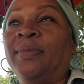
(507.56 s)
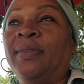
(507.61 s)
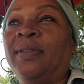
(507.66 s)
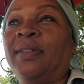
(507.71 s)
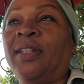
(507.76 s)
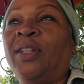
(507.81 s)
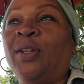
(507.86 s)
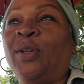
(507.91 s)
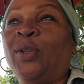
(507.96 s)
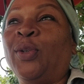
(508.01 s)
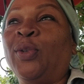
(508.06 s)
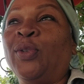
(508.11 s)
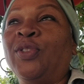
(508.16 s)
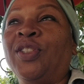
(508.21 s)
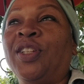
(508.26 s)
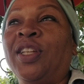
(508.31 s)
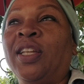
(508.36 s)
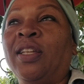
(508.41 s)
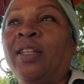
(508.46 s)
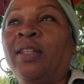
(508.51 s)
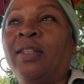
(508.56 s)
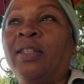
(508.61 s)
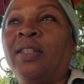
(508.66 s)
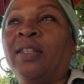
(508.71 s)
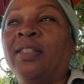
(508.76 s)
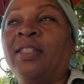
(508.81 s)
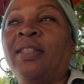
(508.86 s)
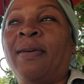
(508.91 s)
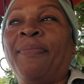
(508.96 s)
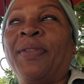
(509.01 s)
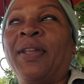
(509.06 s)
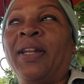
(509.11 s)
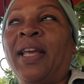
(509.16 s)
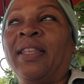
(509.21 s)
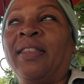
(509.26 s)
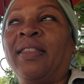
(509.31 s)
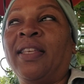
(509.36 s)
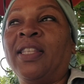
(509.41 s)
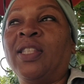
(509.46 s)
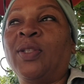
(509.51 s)
usually something
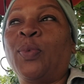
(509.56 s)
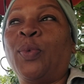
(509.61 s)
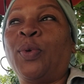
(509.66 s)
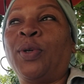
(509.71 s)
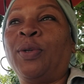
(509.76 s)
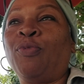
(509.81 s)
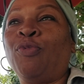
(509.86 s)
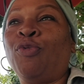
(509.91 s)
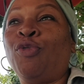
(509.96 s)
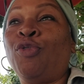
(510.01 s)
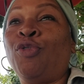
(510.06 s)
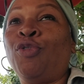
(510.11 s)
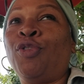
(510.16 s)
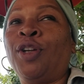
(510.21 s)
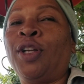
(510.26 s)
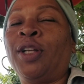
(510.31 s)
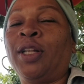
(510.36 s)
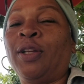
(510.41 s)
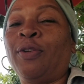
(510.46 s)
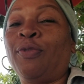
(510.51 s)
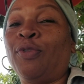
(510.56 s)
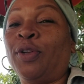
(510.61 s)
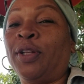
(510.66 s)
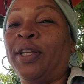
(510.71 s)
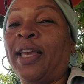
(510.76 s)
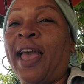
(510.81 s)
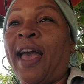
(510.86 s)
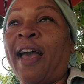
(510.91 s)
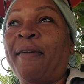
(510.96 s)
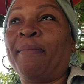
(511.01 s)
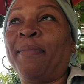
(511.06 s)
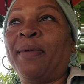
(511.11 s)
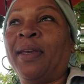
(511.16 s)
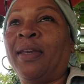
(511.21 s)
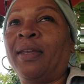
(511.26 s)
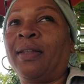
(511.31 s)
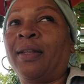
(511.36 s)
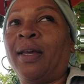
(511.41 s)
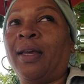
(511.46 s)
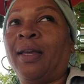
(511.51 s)
like this would really, really have
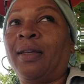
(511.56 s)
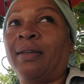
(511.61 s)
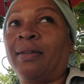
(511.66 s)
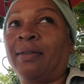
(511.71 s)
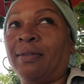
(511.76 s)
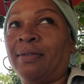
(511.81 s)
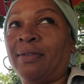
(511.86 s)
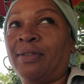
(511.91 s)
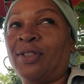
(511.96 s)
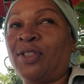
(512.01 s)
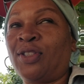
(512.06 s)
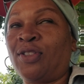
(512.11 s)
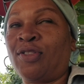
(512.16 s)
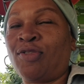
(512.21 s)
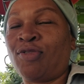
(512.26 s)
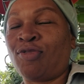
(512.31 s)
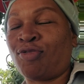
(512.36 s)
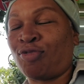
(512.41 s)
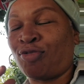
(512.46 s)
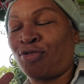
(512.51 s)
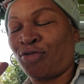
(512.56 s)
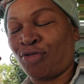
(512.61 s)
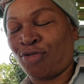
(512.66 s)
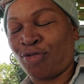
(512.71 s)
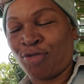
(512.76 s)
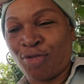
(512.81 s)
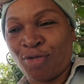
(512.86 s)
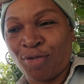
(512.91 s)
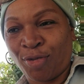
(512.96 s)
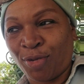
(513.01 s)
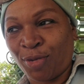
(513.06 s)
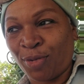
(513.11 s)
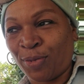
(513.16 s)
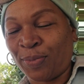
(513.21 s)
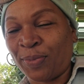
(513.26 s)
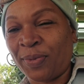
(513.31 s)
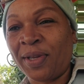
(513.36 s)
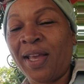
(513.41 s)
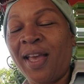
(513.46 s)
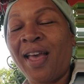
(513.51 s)
me like,
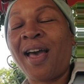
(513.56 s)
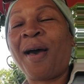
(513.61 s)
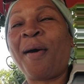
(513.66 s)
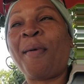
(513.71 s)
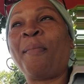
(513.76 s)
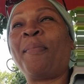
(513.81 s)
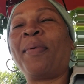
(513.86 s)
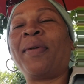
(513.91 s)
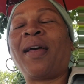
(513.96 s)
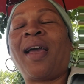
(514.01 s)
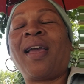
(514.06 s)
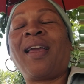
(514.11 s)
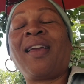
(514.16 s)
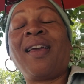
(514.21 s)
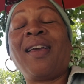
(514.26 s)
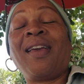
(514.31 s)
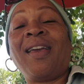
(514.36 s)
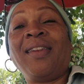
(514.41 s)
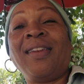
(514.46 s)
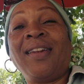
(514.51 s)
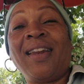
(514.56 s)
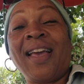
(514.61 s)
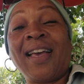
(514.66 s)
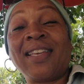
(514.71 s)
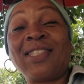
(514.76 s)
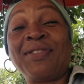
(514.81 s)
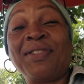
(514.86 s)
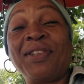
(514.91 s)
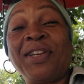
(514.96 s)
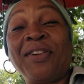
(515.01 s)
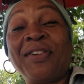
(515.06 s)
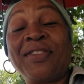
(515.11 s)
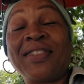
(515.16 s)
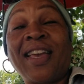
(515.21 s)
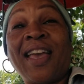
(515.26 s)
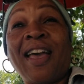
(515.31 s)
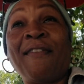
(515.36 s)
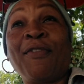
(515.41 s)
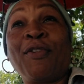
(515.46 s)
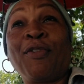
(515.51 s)
sure. But in the last 3 years, I
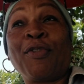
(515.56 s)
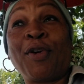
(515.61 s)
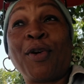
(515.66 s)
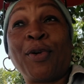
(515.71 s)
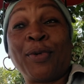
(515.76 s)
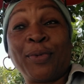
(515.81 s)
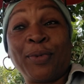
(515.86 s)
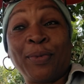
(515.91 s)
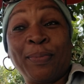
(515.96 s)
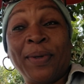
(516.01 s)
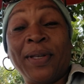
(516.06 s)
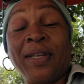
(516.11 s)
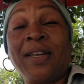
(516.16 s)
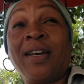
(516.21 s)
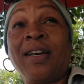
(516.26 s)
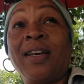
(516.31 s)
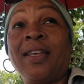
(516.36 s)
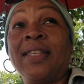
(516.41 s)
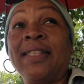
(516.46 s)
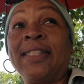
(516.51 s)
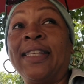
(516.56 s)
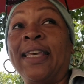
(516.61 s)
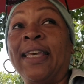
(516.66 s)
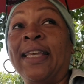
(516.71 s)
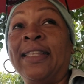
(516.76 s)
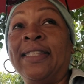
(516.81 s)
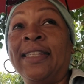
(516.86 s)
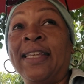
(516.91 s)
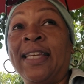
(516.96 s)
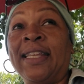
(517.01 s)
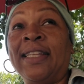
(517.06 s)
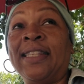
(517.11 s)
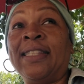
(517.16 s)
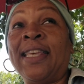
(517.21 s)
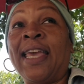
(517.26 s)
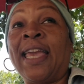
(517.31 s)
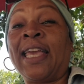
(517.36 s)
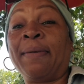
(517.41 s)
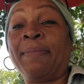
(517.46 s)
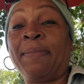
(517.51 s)
have grown, because it didn't
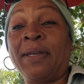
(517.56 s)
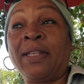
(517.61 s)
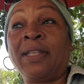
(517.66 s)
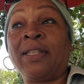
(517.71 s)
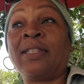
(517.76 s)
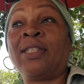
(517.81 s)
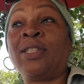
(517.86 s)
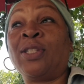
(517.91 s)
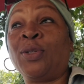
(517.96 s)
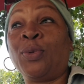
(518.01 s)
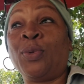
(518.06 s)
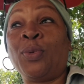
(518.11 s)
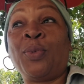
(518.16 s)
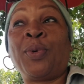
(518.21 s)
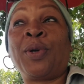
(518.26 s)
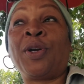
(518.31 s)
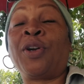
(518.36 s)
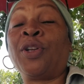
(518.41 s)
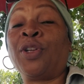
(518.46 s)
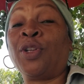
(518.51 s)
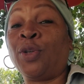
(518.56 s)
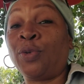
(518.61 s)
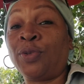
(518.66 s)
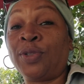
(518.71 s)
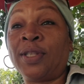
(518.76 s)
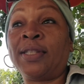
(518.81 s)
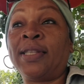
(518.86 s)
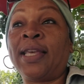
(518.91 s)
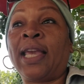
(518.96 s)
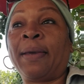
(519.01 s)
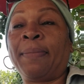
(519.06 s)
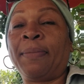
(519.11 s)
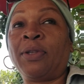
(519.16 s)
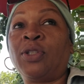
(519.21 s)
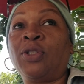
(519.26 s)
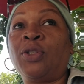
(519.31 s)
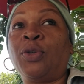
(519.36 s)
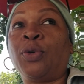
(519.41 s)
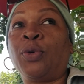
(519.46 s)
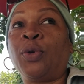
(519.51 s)
take me to where it used to take me
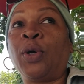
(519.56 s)
to,